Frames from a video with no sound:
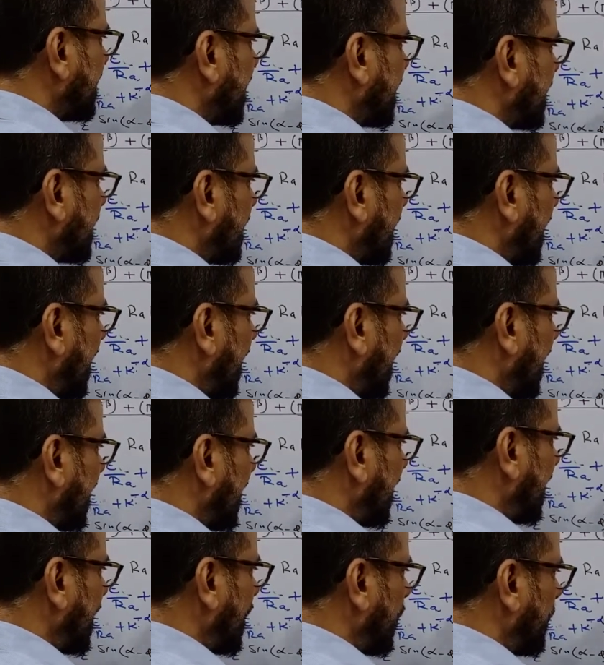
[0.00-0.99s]
that
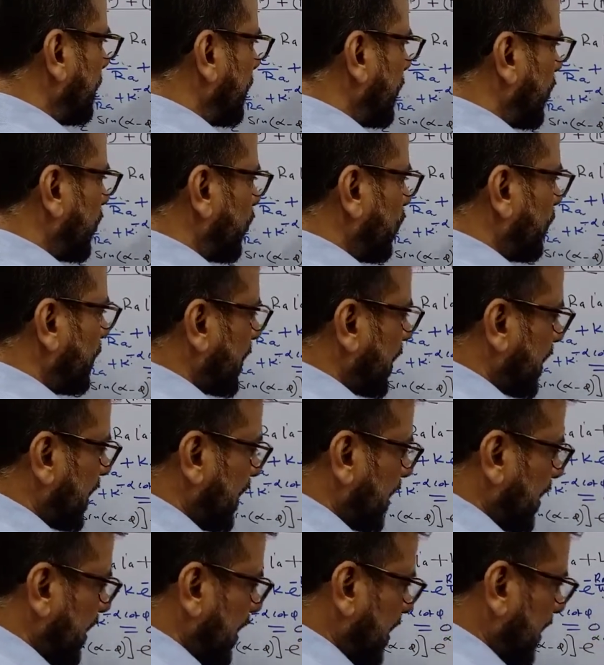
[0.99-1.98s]
RA upon
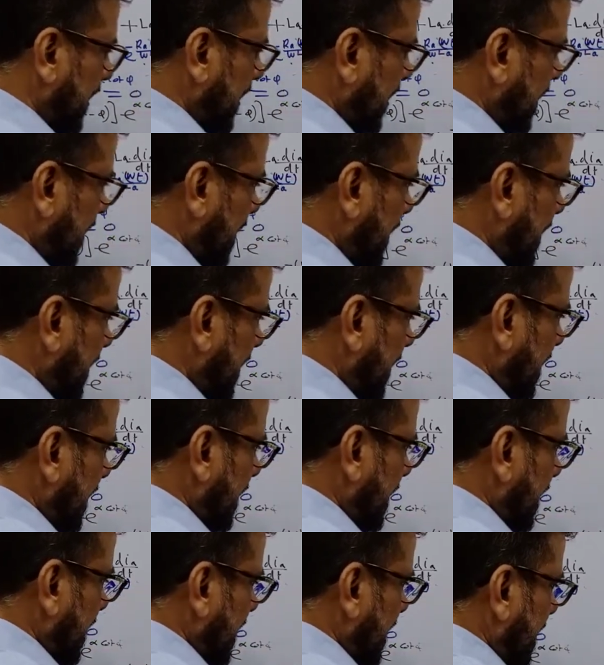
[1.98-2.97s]
omega LA
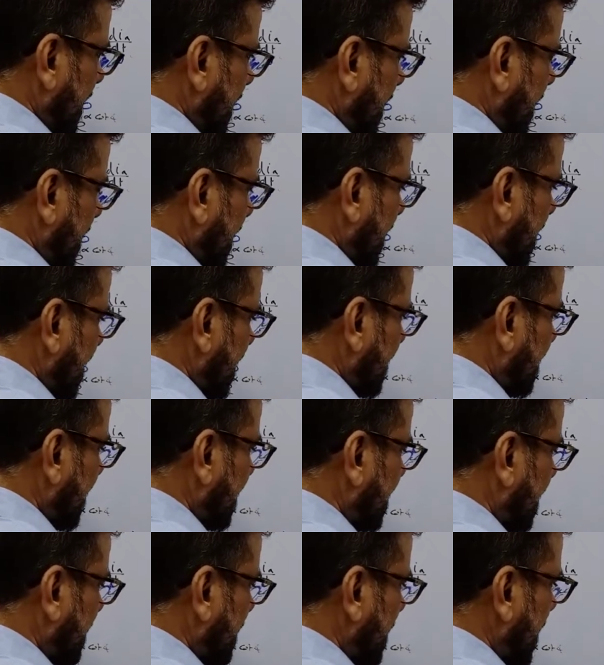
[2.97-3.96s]
is
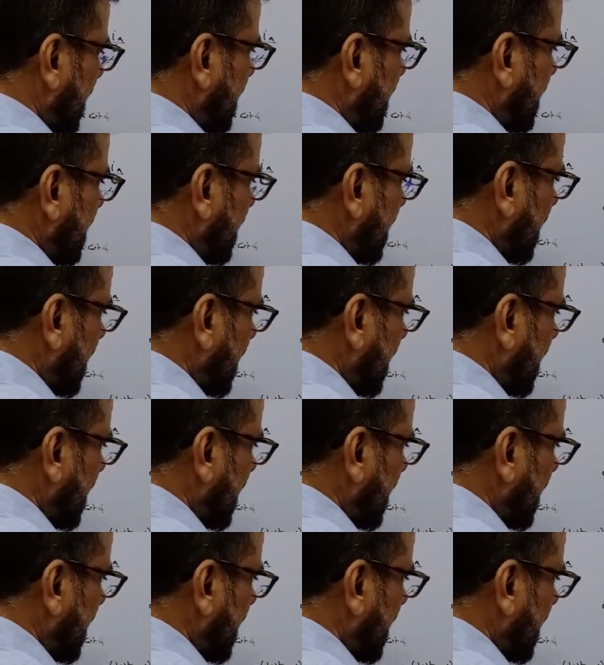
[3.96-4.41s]
nothing but